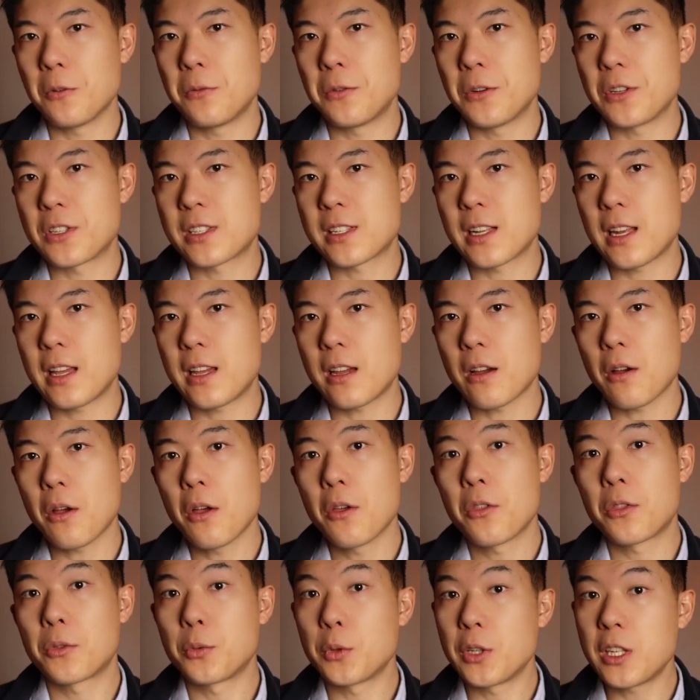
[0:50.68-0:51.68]
first layer,
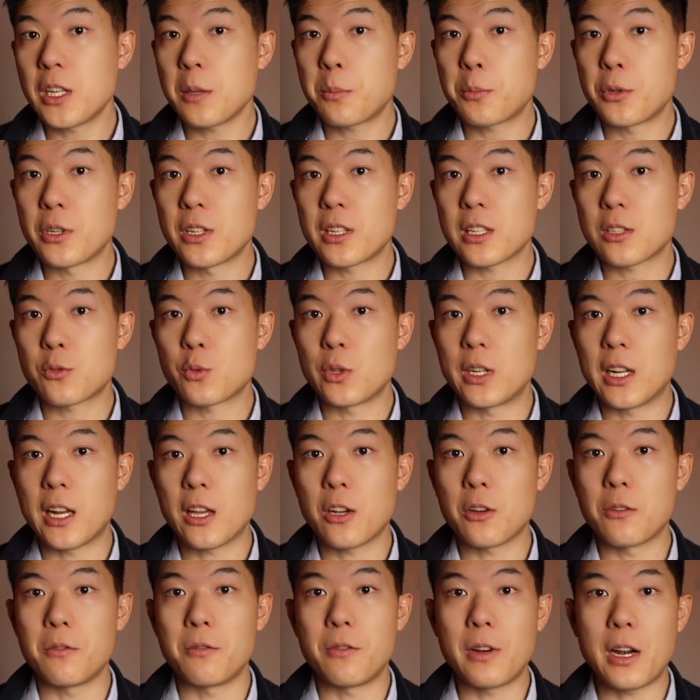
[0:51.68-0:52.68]
3D printers
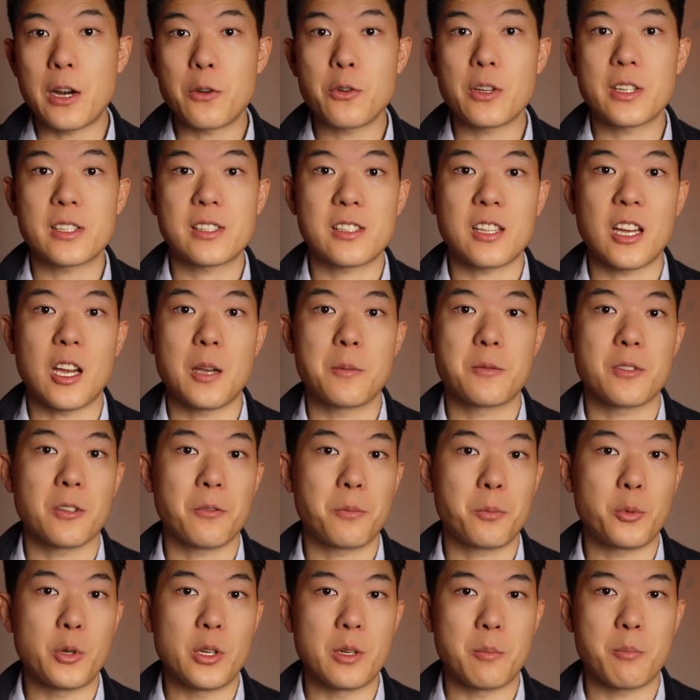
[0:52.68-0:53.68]
rely on various types
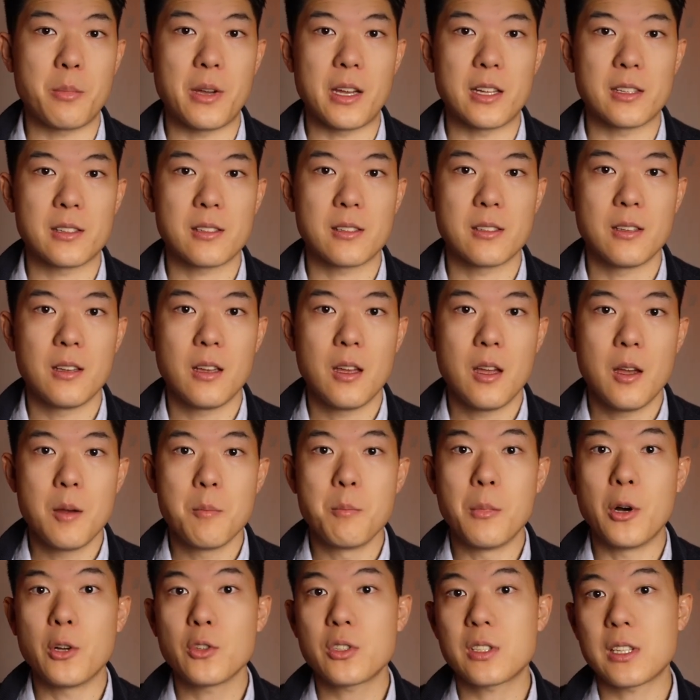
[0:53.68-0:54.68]
of print beds.
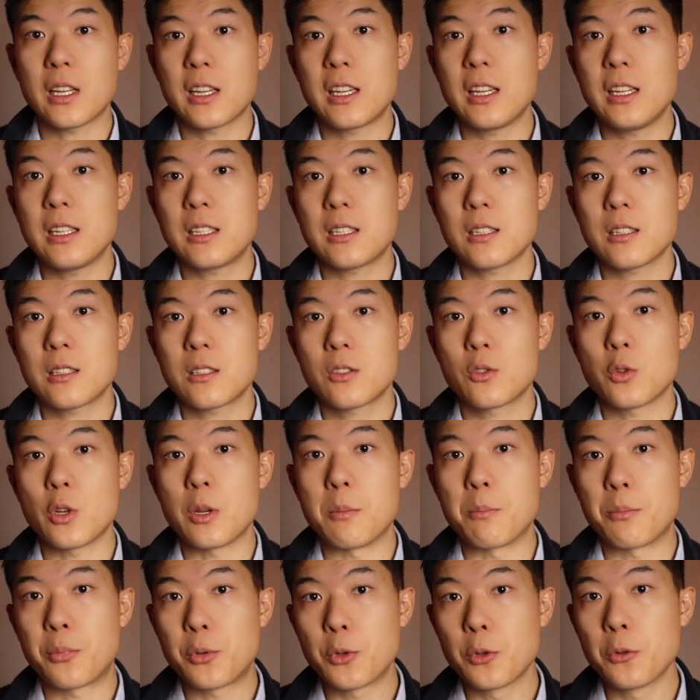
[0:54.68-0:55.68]
Most are heated to
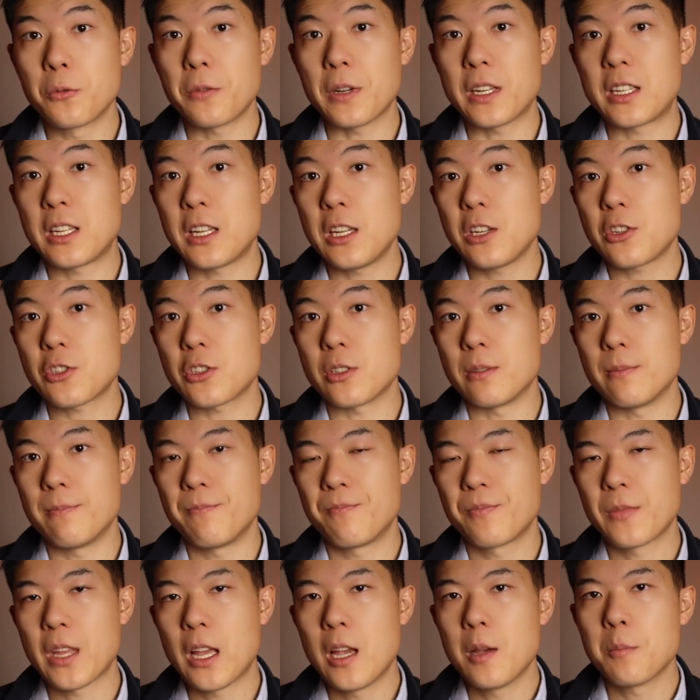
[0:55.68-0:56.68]
improve adhesion.
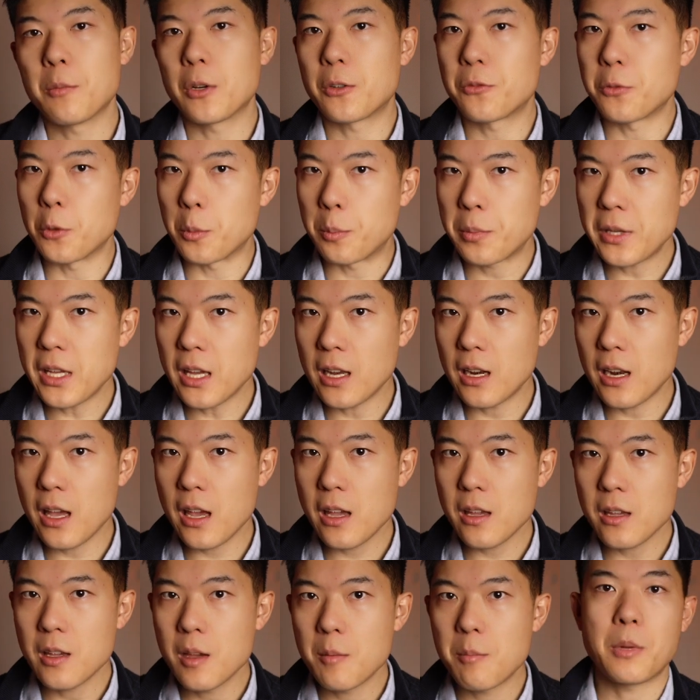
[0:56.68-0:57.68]
But for
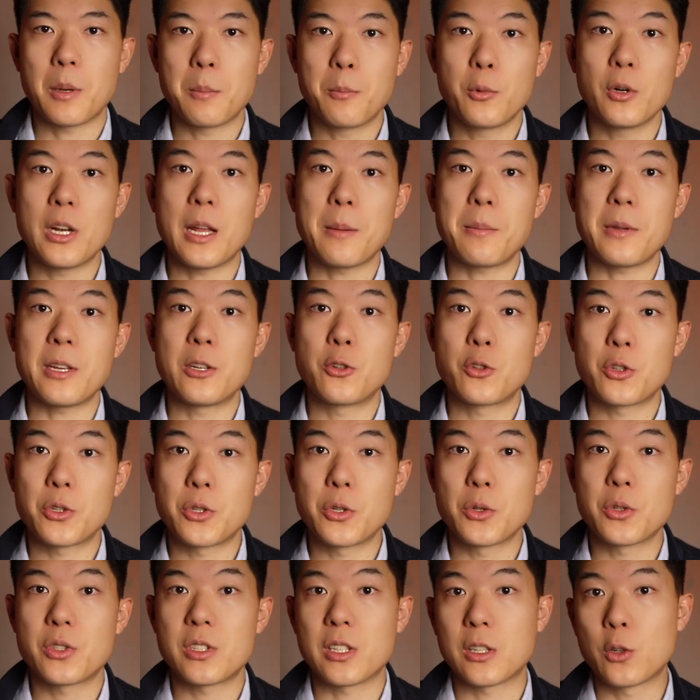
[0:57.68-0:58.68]
PLA, Bambu Lab
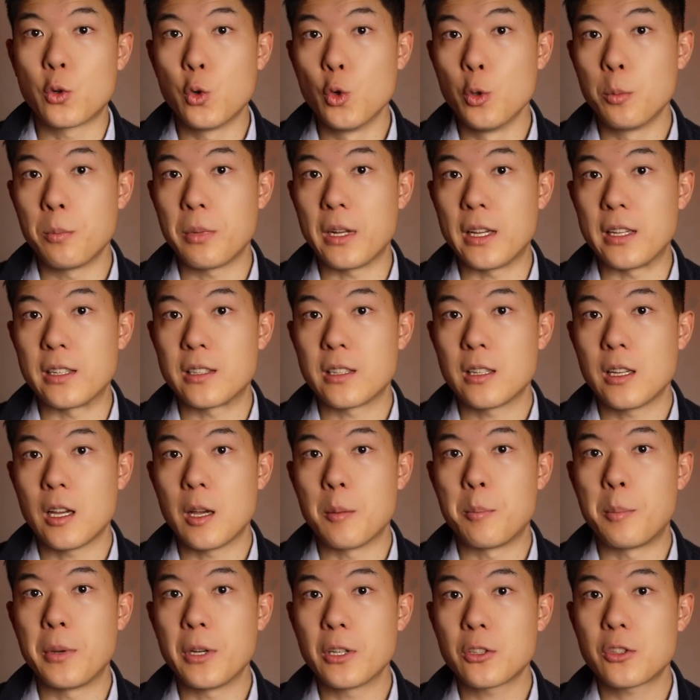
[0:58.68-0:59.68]
introduced a cool plate,
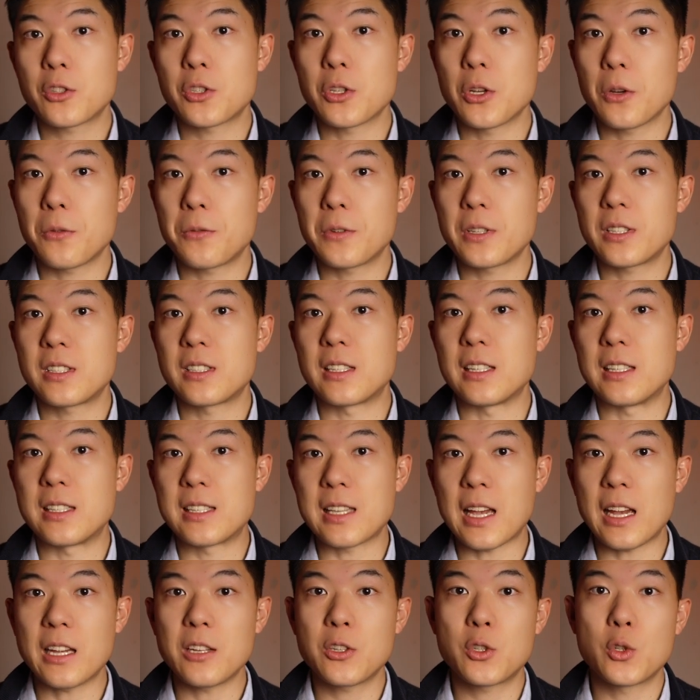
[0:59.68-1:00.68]
a built surface
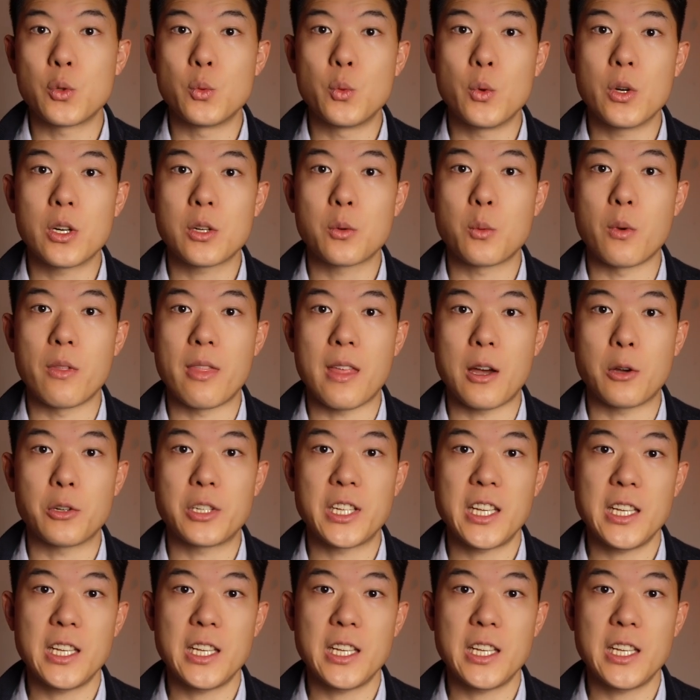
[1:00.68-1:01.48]
designed to work without